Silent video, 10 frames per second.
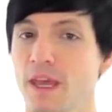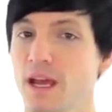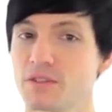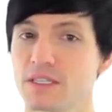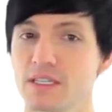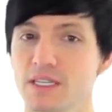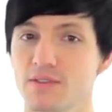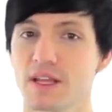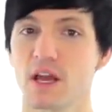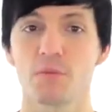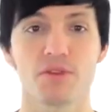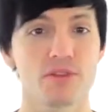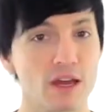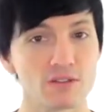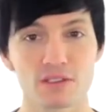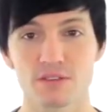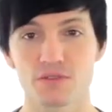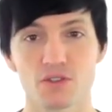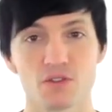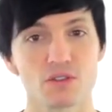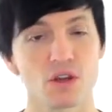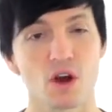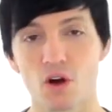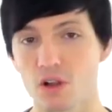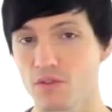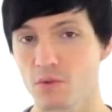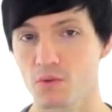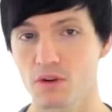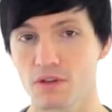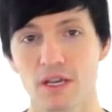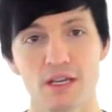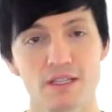I've successfully helped thousands of students all over the world